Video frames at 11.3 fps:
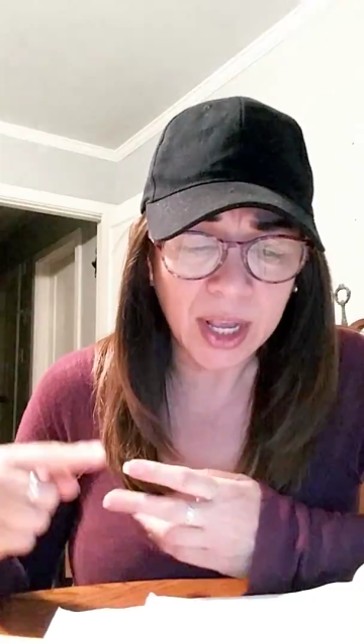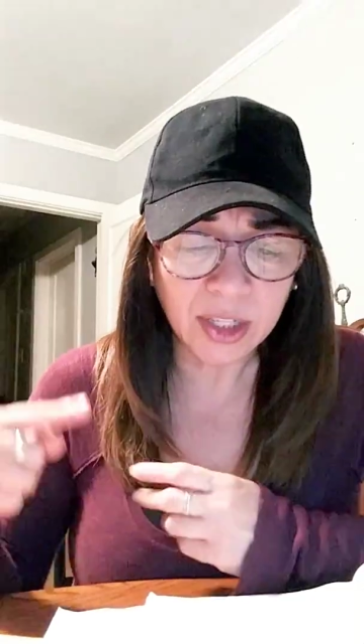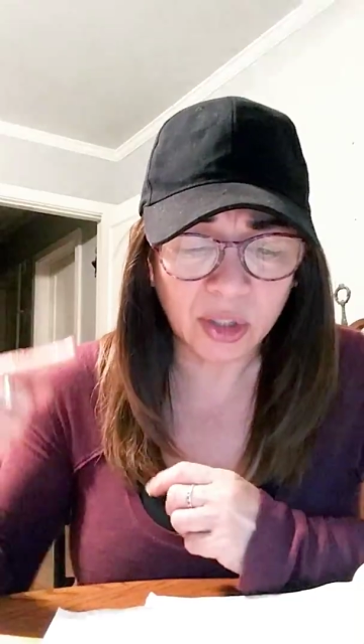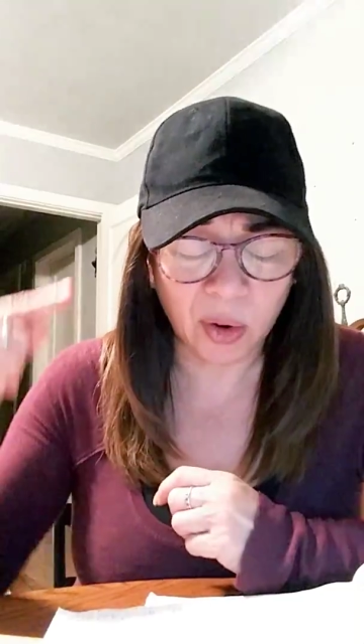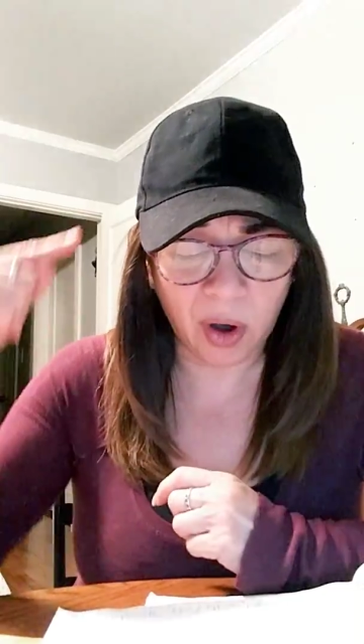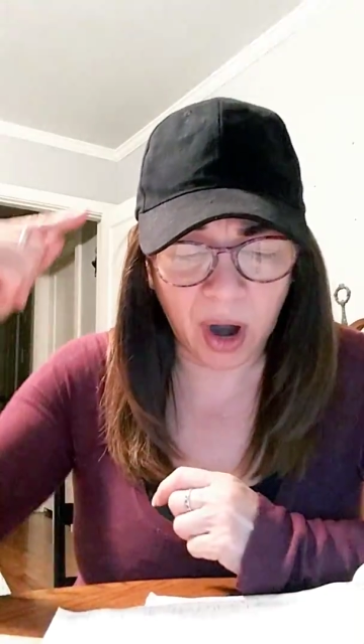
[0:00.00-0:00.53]

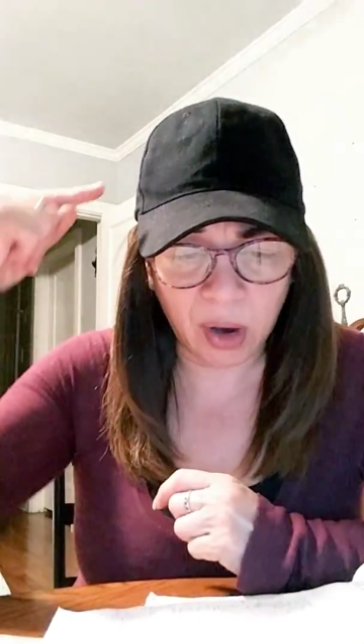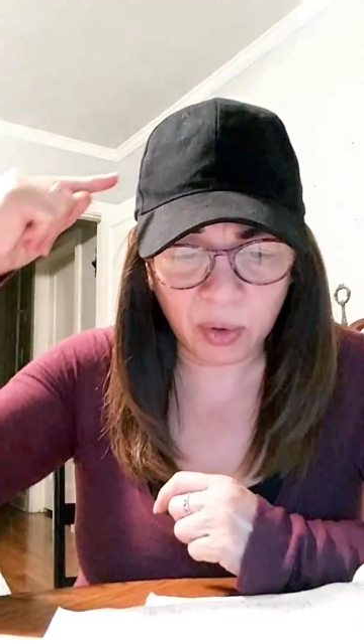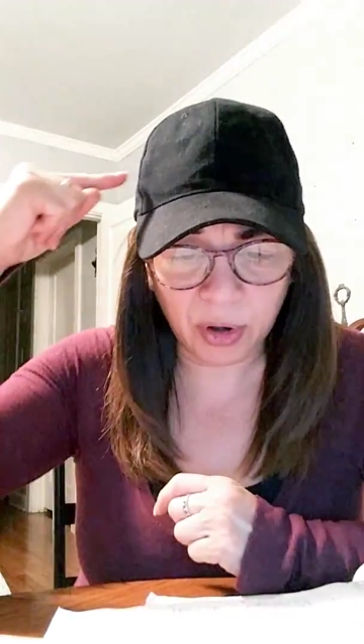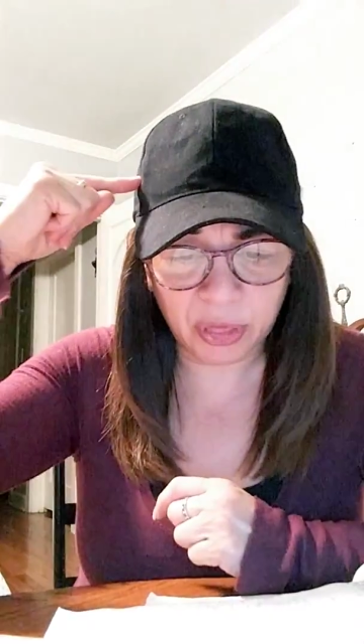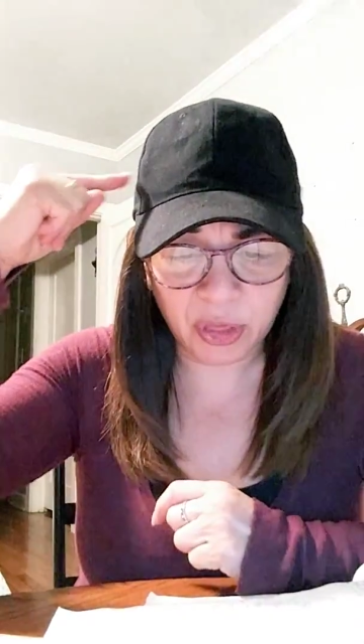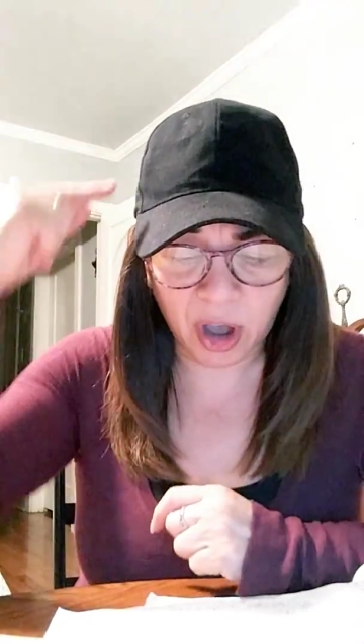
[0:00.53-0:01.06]
So
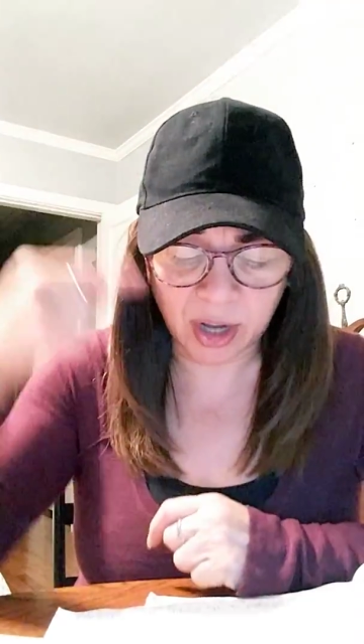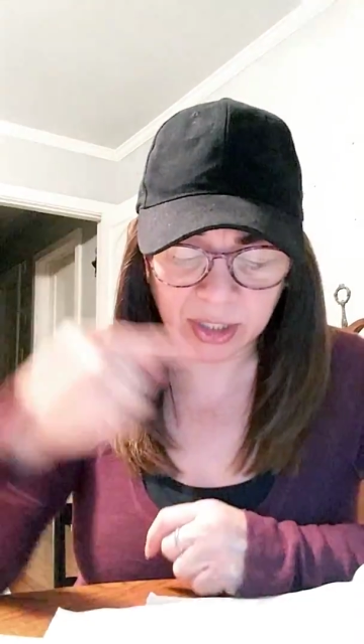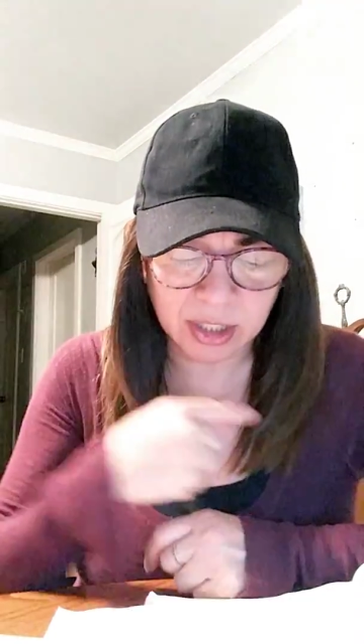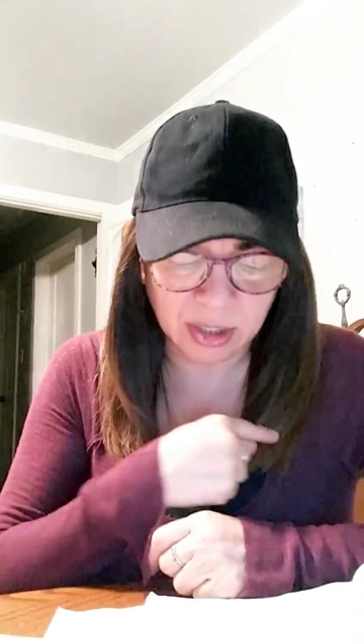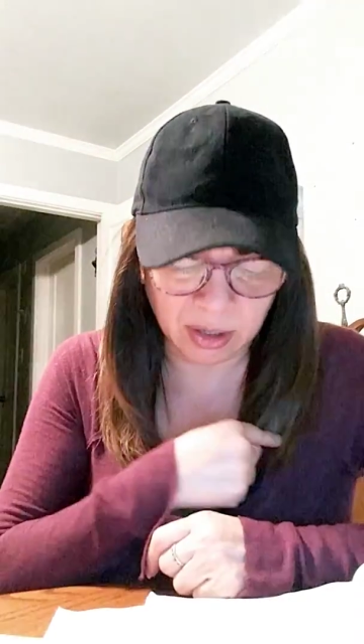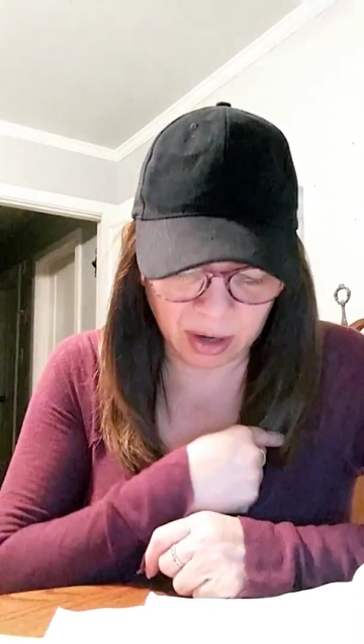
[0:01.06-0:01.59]
our
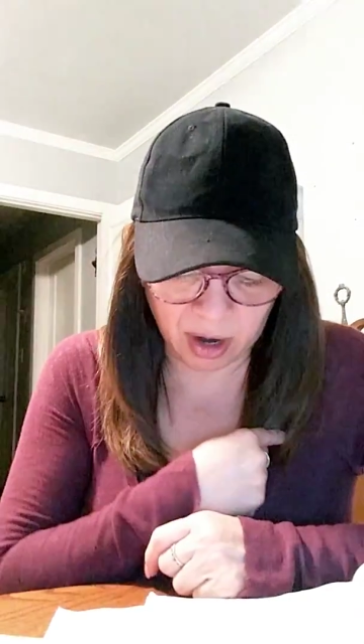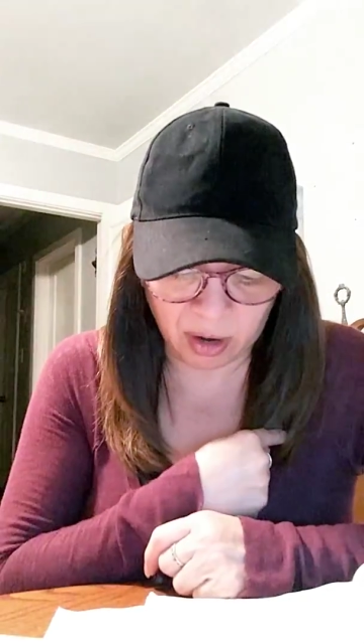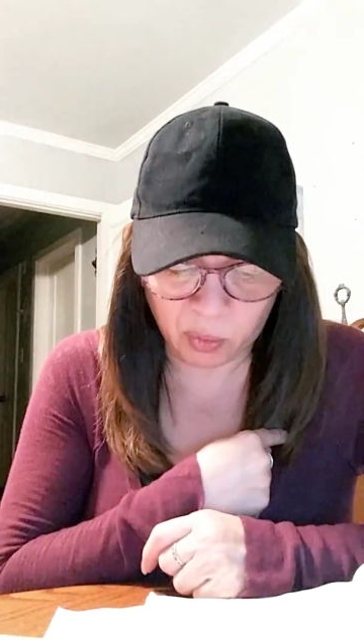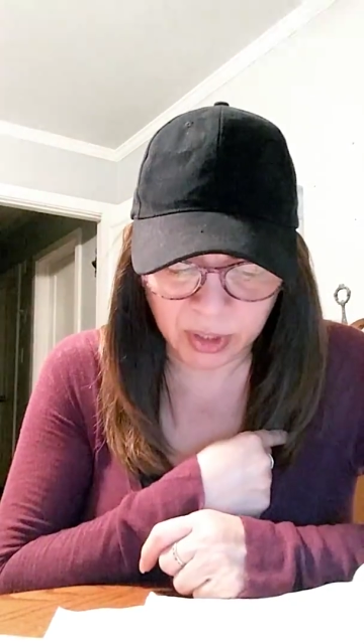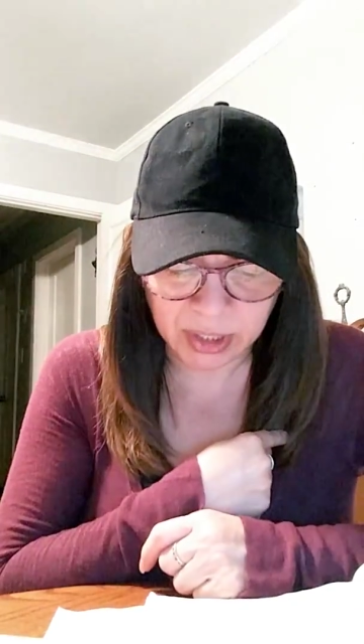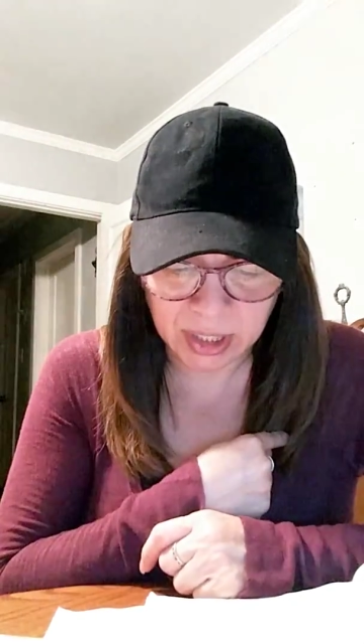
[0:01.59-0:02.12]
thoughts,
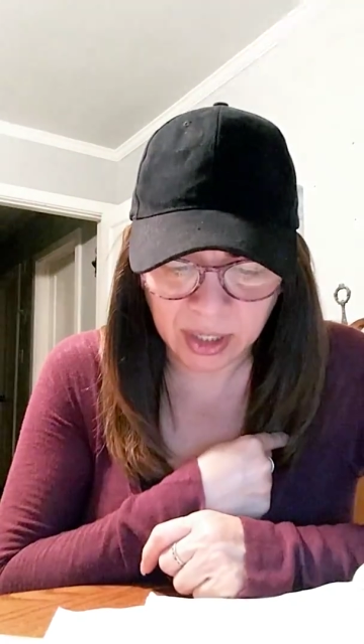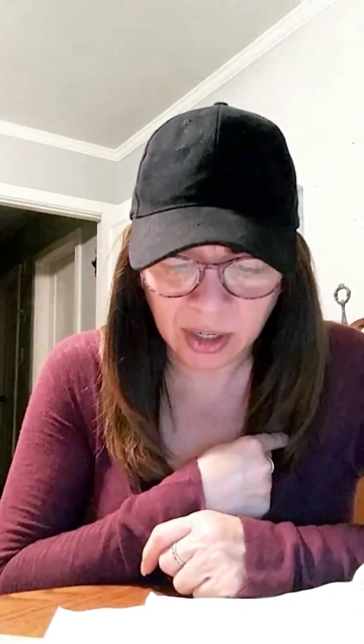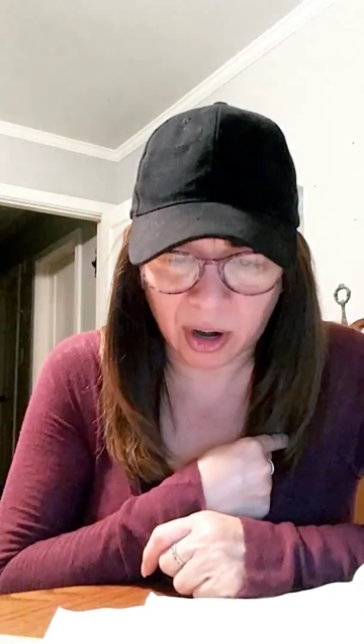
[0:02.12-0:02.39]
what's in